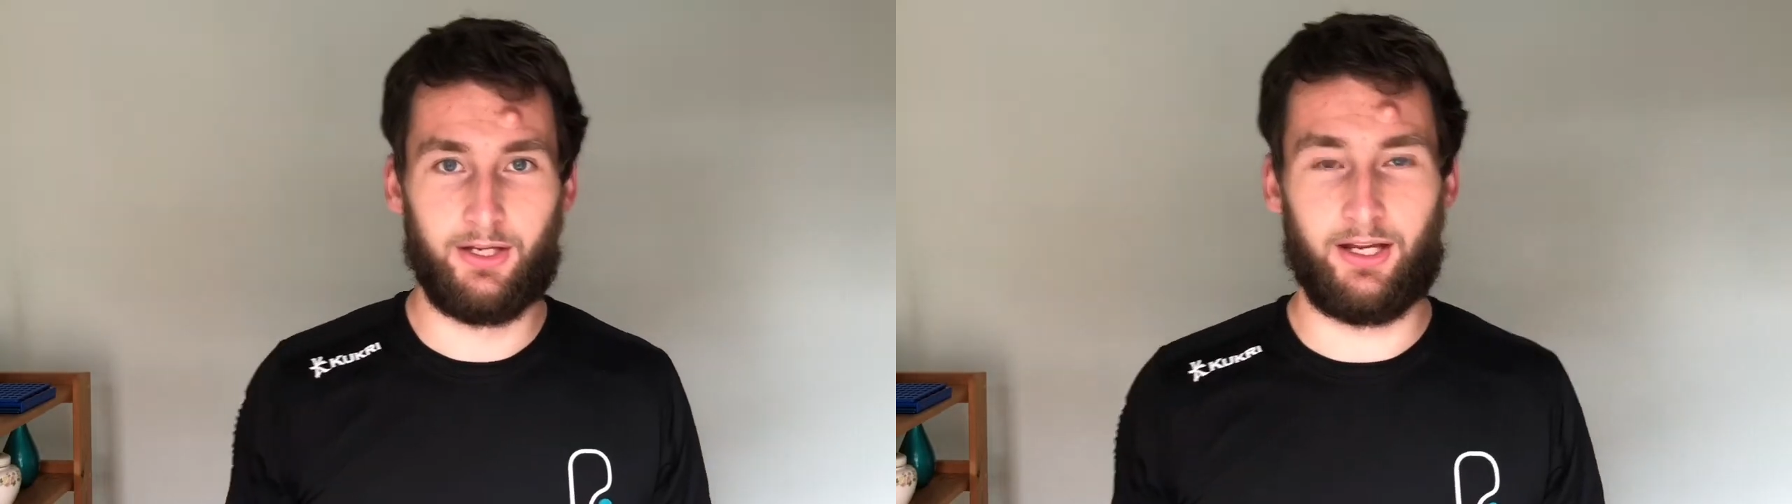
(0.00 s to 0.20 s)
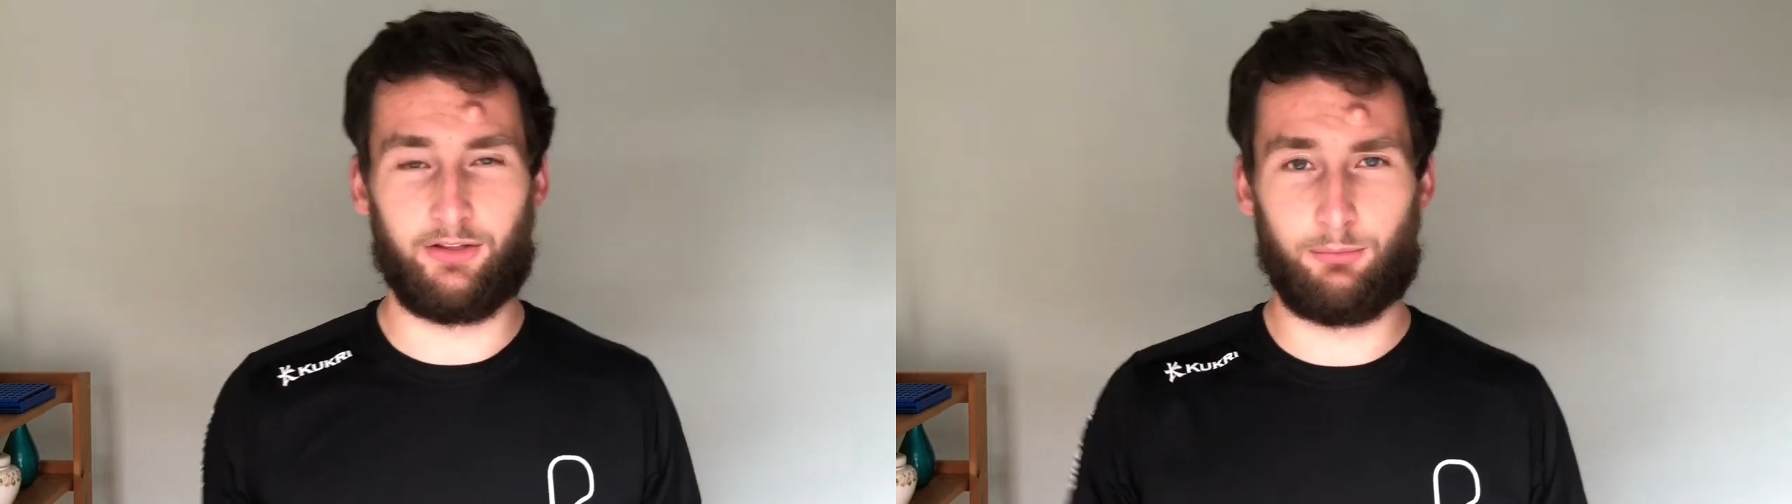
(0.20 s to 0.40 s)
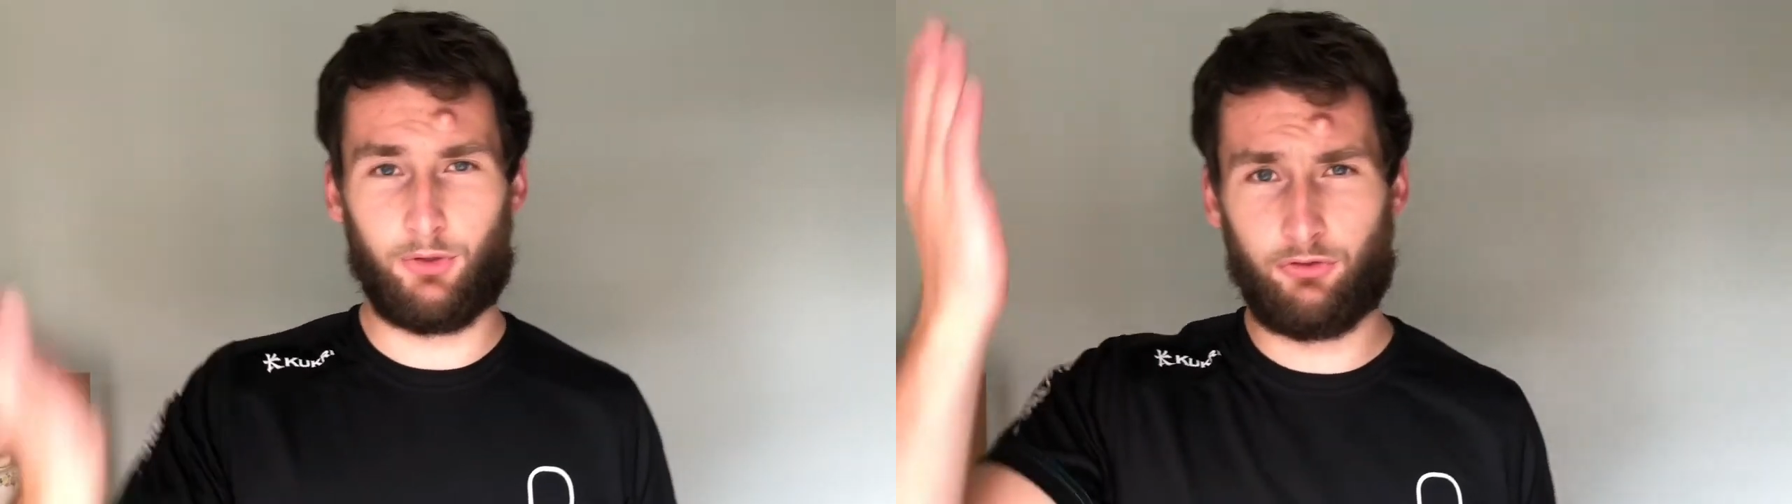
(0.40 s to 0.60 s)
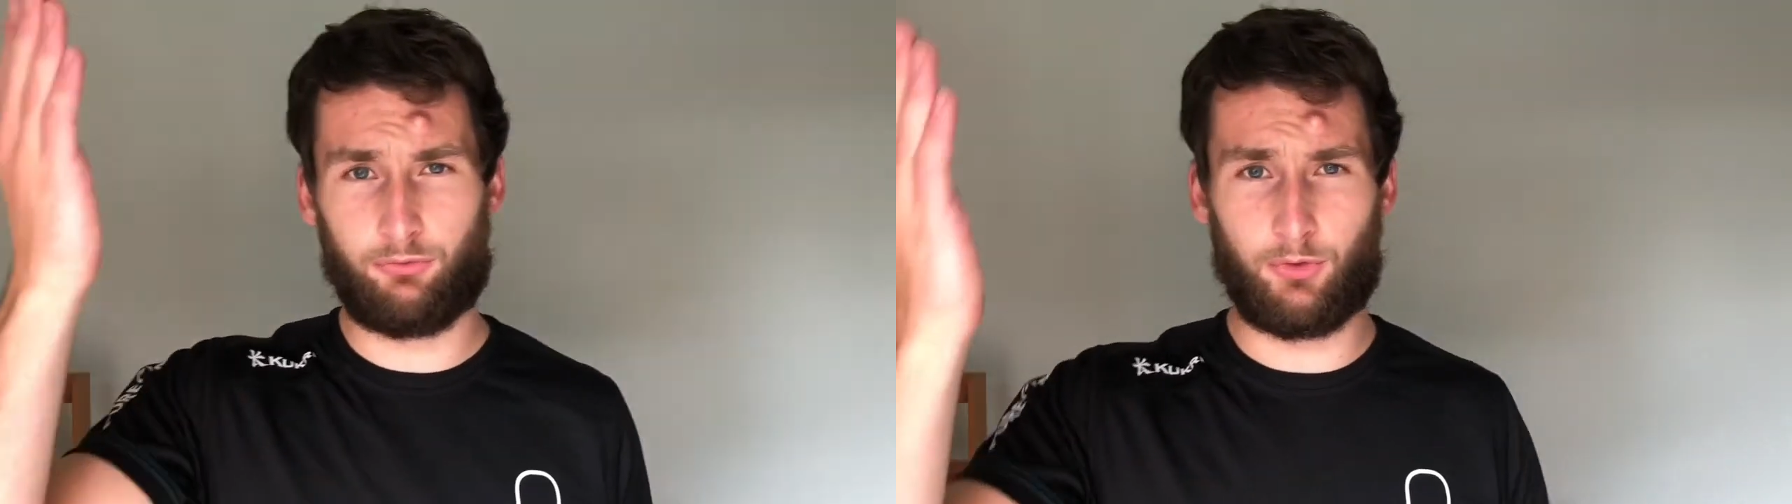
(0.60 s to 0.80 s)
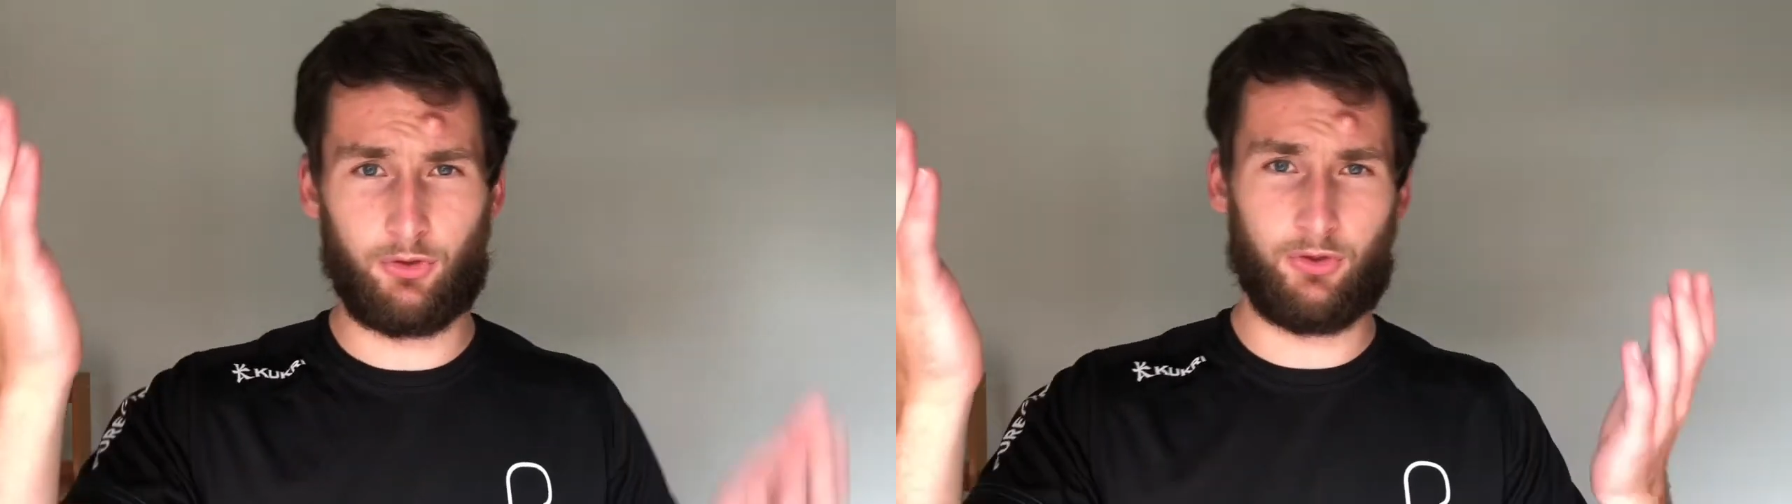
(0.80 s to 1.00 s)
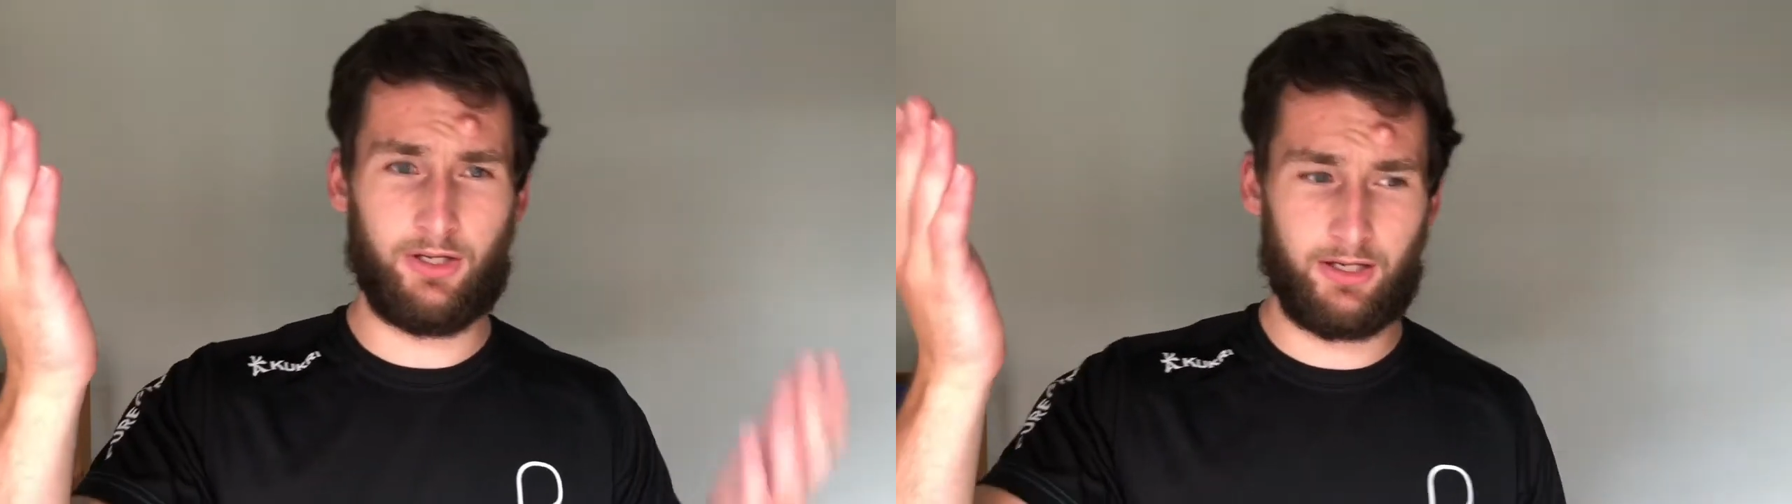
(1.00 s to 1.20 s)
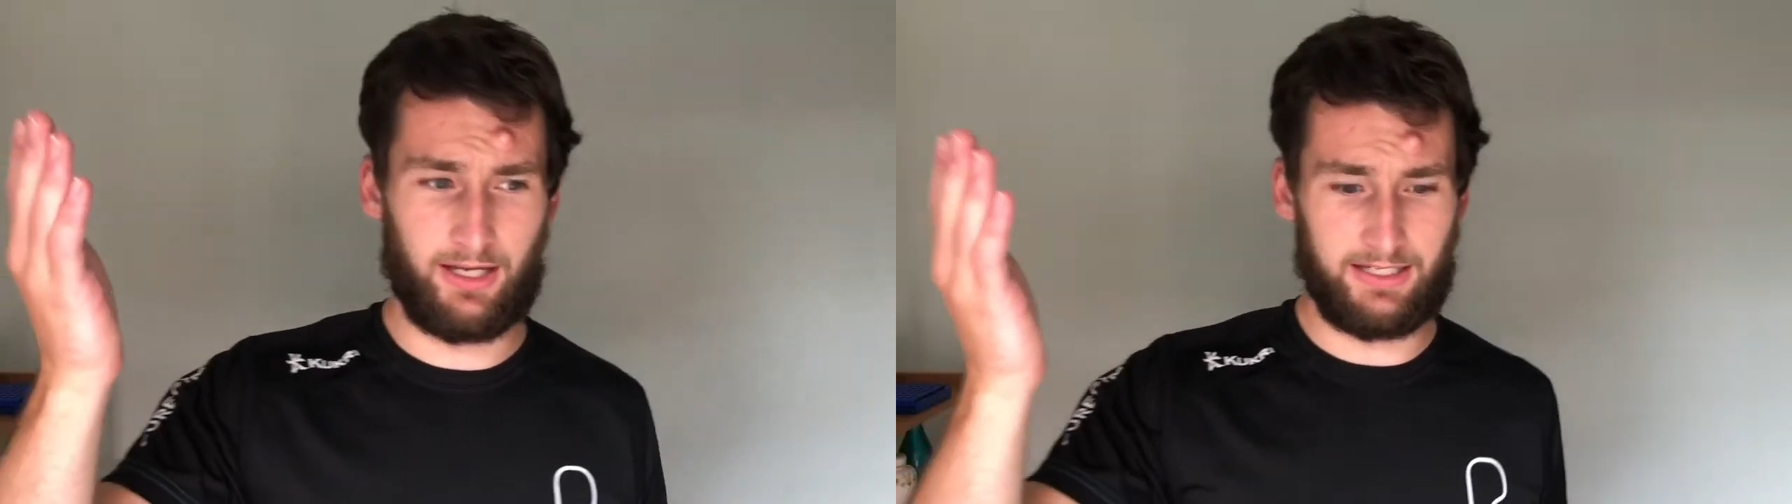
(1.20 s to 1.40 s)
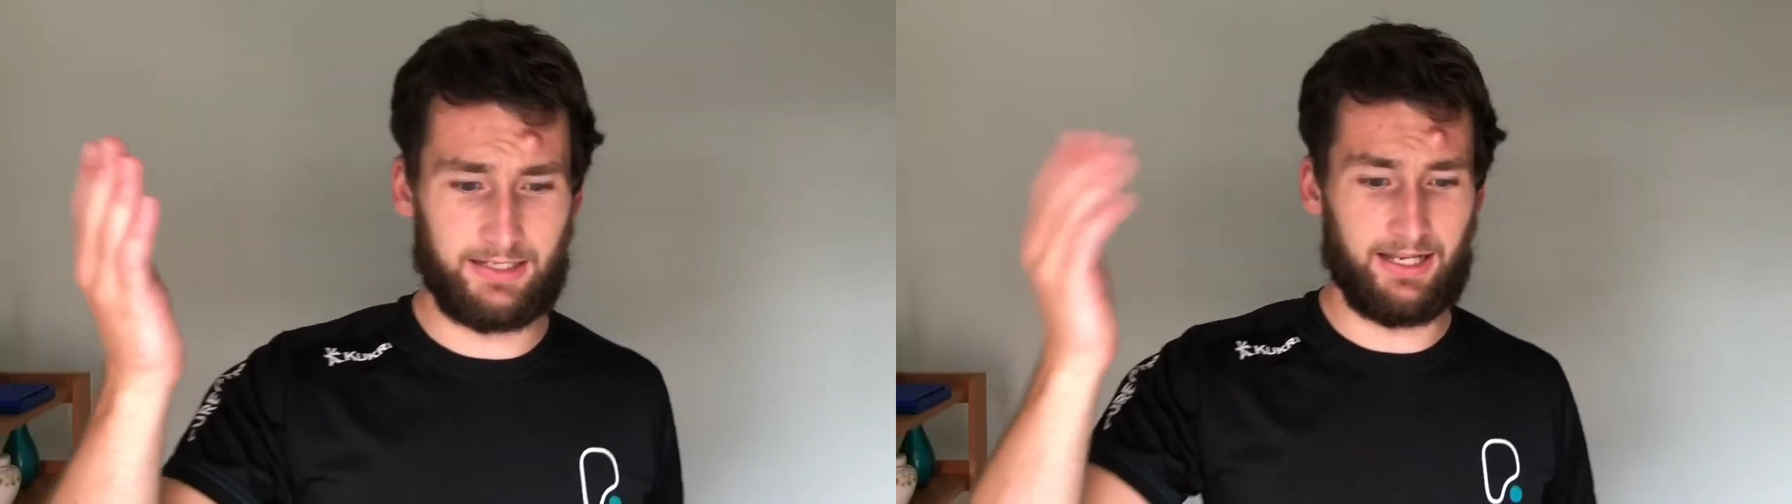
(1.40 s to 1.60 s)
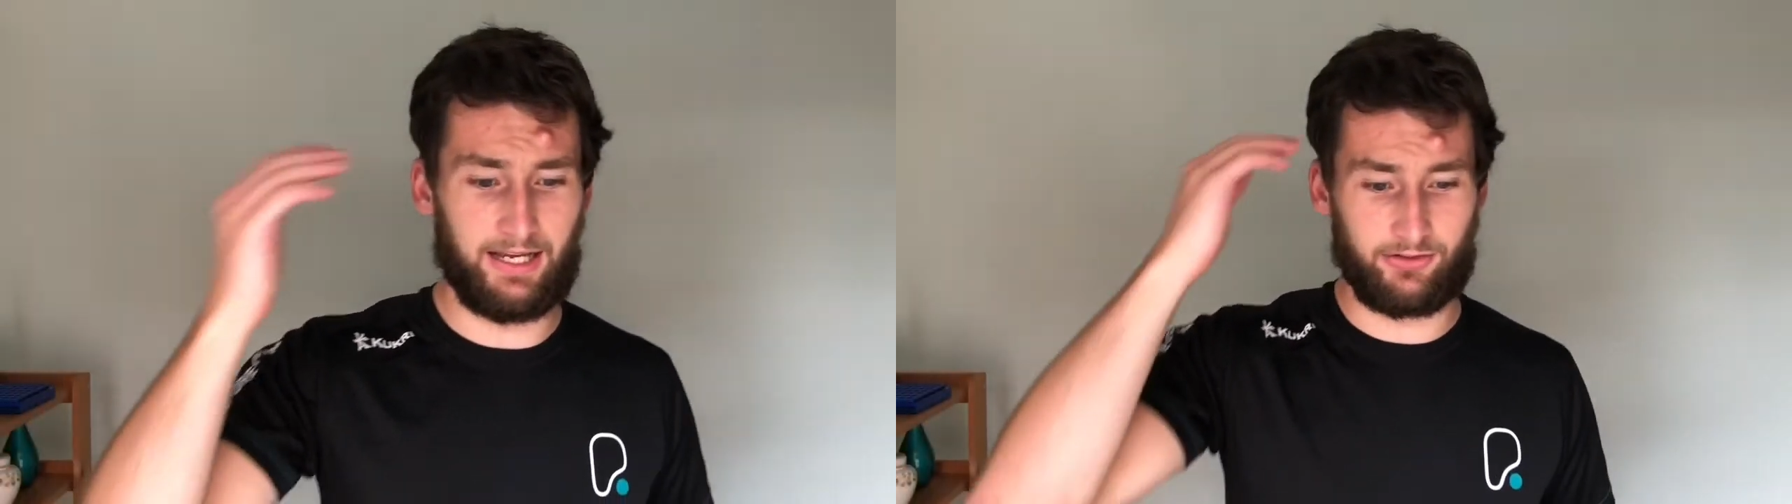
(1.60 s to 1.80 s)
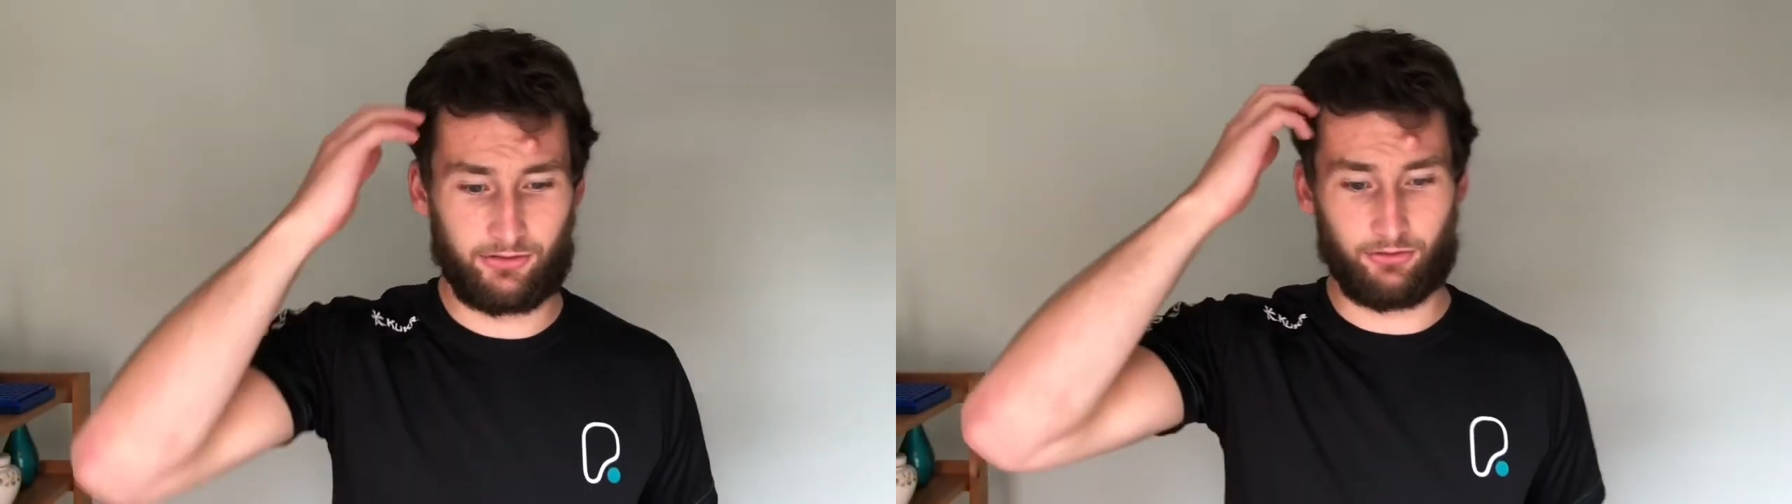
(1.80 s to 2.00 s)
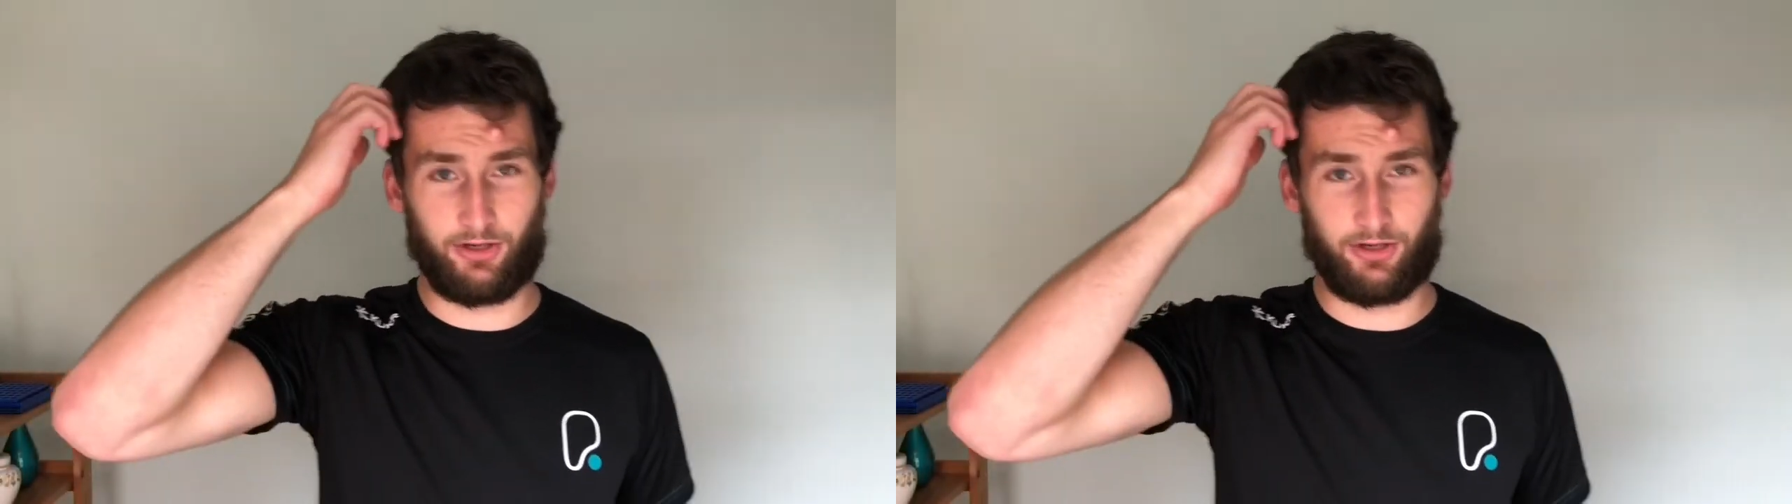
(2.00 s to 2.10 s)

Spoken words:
It's move more, eat less.